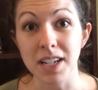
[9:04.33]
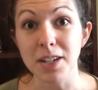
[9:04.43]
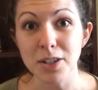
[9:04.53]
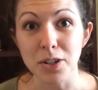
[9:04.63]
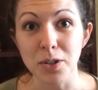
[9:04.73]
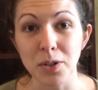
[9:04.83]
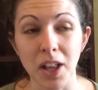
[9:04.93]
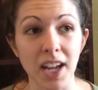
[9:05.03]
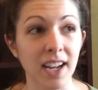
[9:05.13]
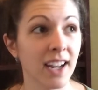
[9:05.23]
issue.
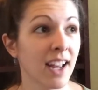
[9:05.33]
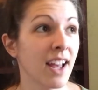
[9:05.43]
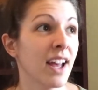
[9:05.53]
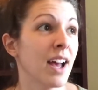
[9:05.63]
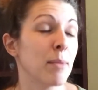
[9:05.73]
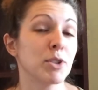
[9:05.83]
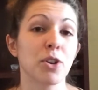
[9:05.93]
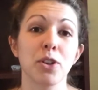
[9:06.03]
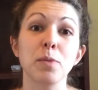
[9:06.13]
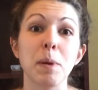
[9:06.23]
Like, I'm
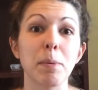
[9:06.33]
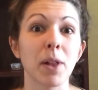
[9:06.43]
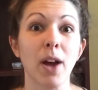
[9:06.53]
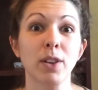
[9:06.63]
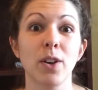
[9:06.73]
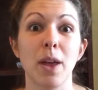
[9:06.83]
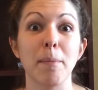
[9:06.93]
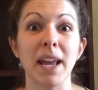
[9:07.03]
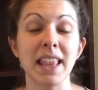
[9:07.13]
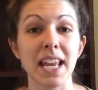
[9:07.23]
sure there's people out there that
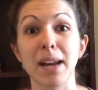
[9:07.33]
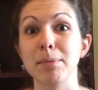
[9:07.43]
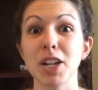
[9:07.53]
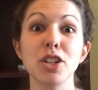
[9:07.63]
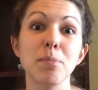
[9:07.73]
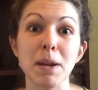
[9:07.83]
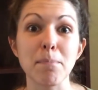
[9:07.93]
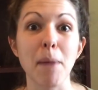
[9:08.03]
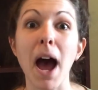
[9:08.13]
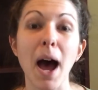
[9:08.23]
might think I'm such a
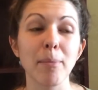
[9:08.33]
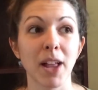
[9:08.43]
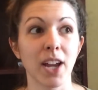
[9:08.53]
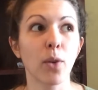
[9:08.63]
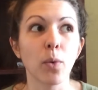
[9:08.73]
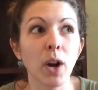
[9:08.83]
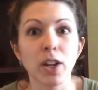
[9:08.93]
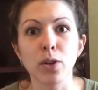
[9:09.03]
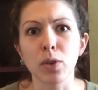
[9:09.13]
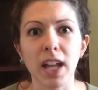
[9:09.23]
mean mom, like,
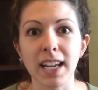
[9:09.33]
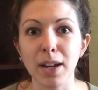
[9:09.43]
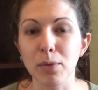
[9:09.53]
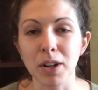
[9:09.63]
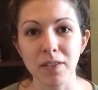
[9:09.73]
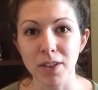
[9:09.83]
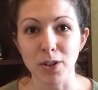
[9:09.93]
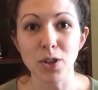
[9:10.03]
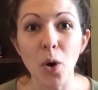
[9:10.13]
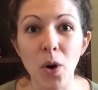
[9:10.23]
what, you like get rid of their
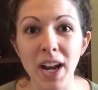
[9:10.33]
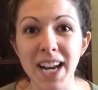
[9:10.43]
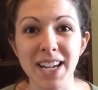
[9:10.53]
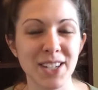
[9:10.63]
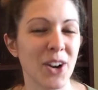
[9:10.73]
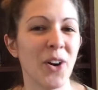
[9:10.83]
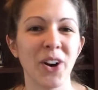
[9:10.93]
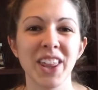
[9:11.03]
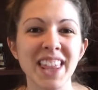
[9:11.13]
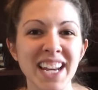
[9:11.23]
toys
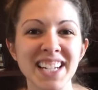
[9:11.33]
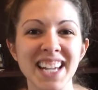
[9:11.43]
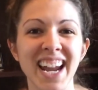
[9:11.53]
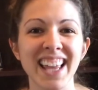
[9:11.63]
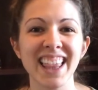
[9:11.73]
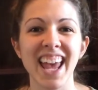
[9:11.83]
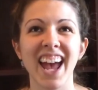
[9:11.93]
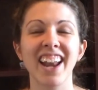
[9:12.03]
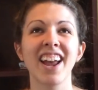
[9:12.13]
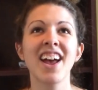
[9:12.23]
or things like
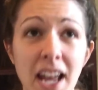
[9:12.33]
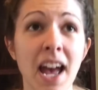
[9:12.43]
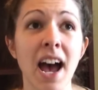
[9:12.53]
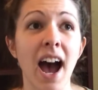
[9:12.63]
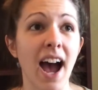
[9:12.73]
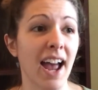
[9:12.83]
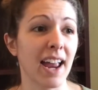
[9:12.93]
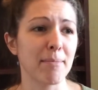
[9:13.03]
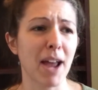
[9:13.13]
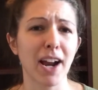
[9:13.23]
that.
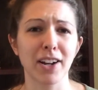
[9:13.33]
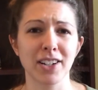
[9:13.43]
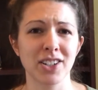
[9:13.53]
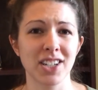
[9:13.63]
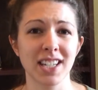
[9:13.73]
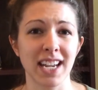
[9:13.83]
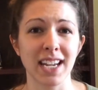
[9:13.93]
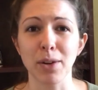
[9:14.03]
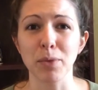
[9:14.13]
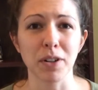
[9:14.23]
I'm not gonna just like
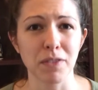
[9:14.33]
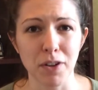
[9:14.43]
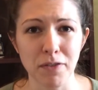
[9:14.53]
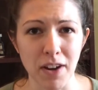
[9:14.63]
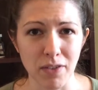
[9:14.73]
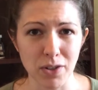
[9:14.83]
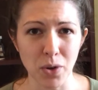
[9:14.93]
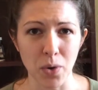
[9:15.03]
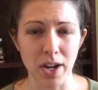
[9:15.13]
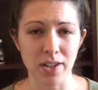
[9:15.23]
get rid of their favorite
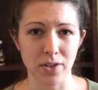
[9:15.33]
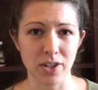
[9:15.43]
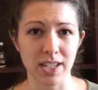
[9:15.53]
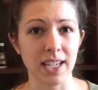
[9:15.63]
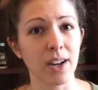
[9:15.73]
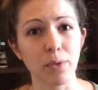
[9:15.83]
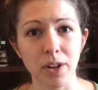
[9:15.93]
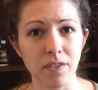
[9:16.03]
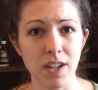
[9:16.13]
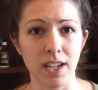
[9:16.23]
toys or just get rid
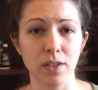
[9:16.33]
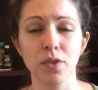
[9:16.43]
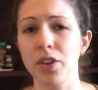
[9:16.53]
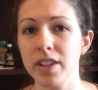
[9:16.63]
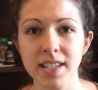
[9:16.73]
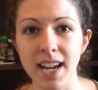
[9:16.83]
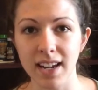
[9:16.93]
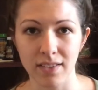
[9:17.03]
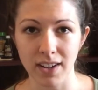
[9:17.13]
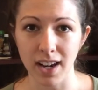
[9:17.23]
of things for the
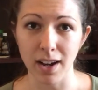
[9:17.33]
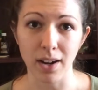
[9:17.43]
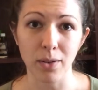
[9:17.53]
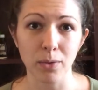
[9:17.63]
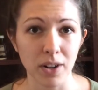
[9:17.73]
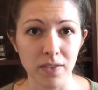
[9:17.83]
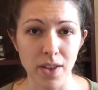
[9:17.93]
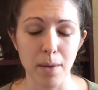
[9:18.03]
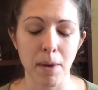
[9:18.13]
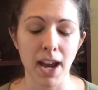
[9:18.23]
sake of getting rid of
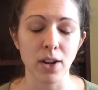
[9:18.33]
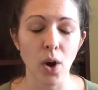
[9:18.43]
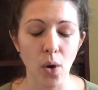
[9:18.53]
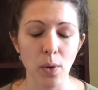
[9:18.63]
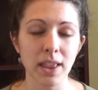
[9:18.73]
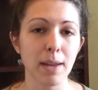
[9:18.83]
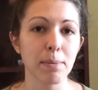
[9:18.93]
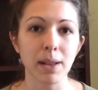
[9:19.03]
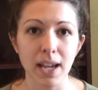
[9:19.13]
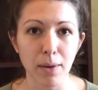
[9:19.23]
them. I know what they
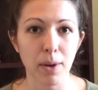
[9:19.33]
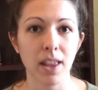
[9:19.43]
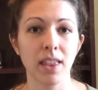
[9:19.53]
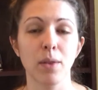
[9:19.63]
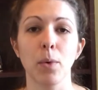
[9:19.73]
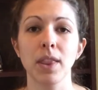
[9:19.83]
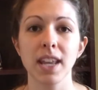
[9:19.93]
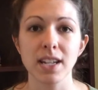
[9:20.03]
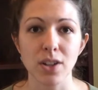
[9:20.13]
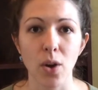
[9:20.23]
play with and what
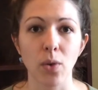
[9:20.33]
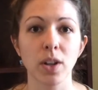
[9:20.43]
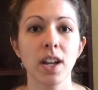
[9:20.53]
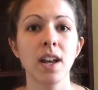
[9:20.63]
they don't.